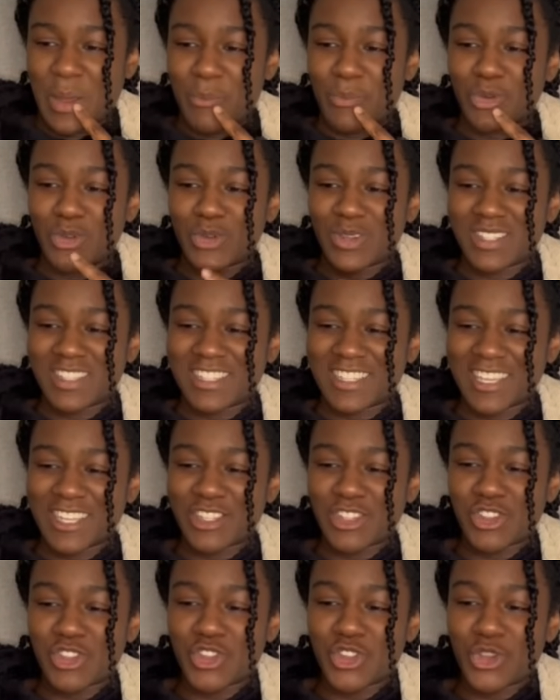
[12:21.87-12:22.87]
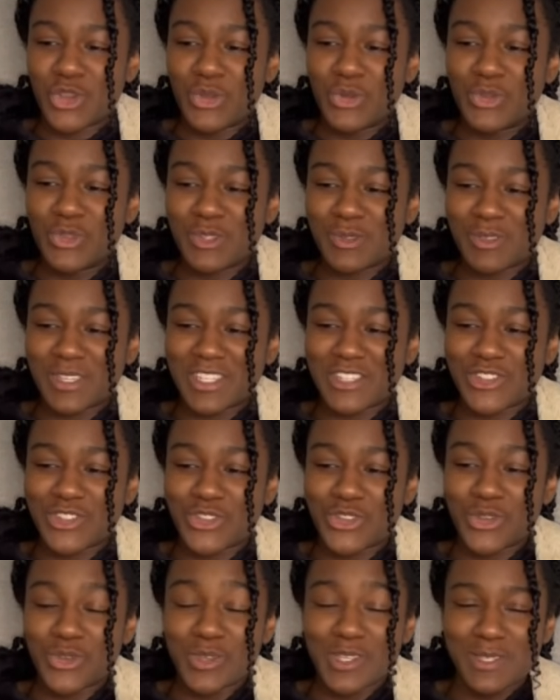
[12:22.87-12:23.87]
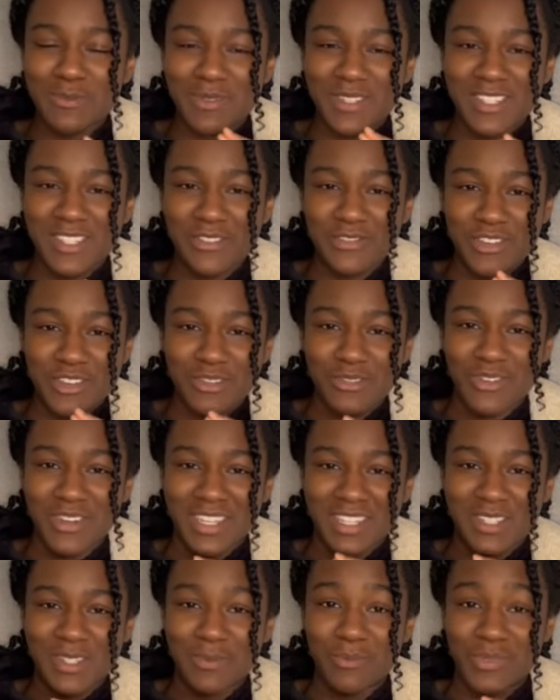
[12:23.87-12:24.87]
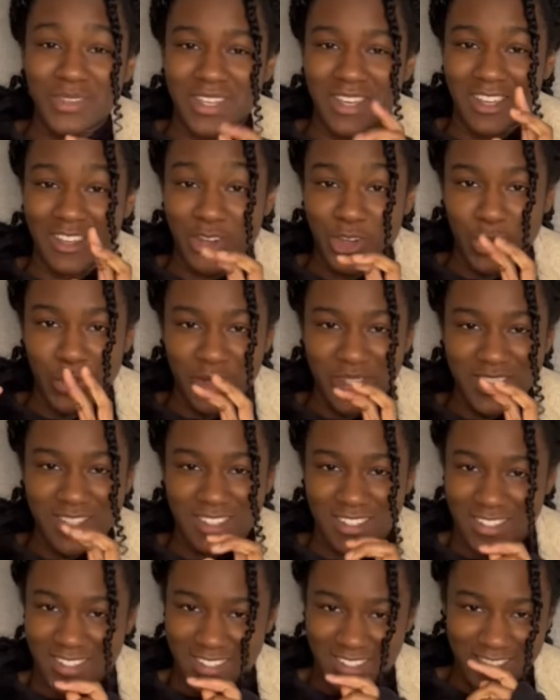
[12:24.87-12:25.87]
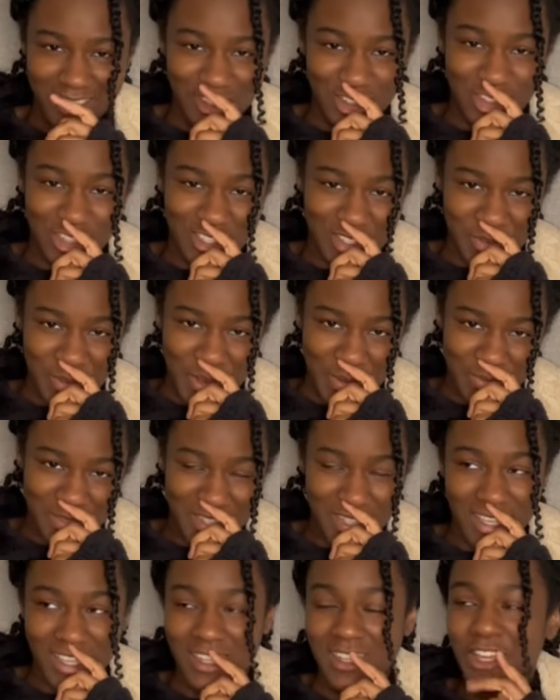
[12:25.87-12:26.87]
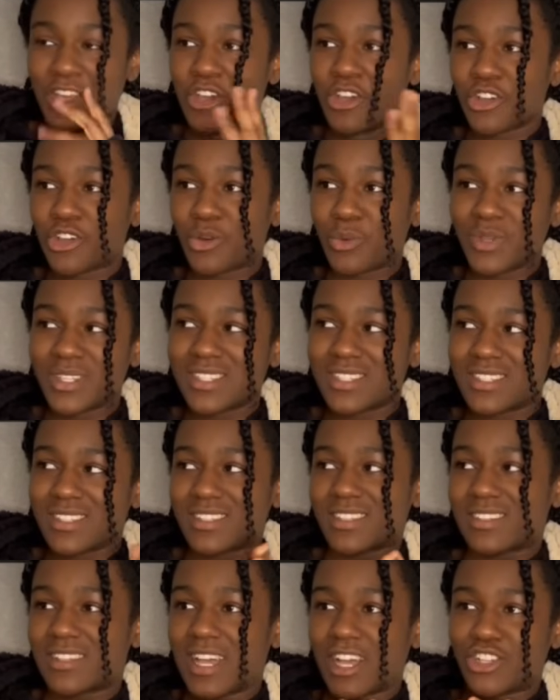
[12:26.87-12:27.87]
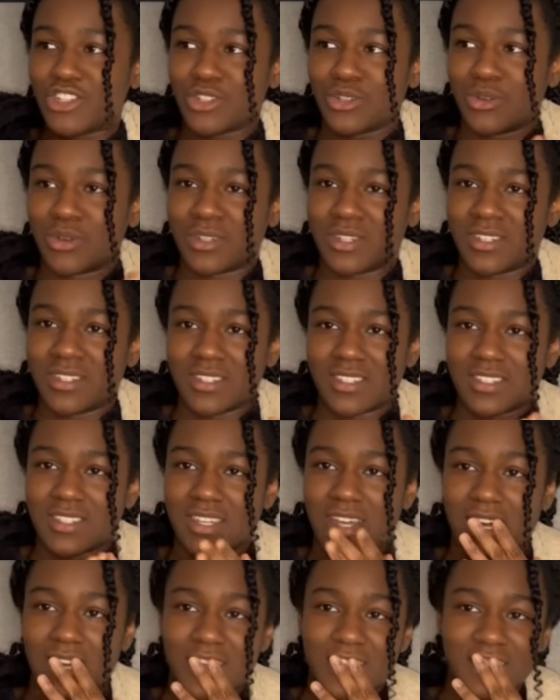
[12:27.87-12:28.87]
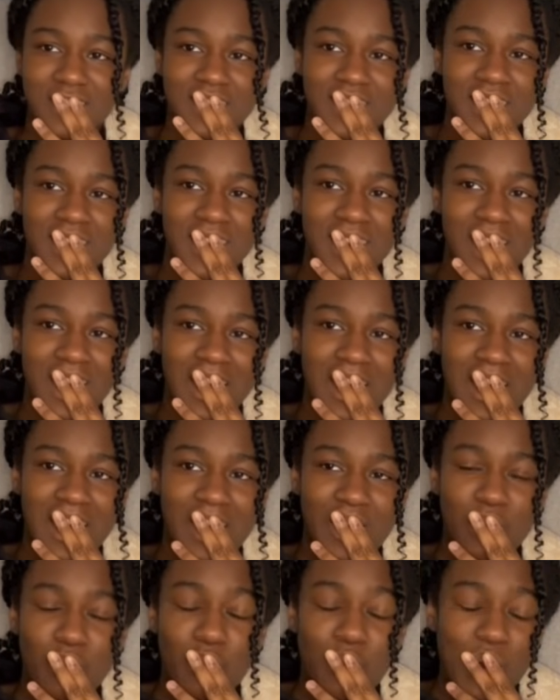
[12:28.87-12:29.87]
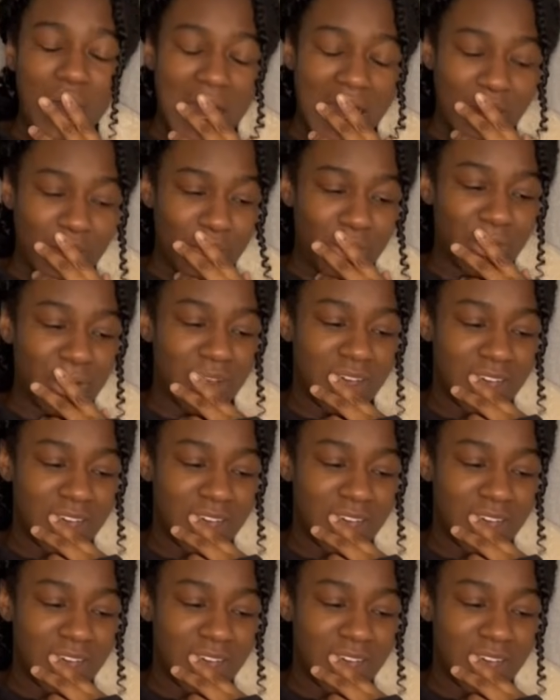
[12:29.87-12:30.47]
Because it's too specific for it to be a coincidence. Do you see what I'm saying? Coincidence is actually God in a disguise. Wow.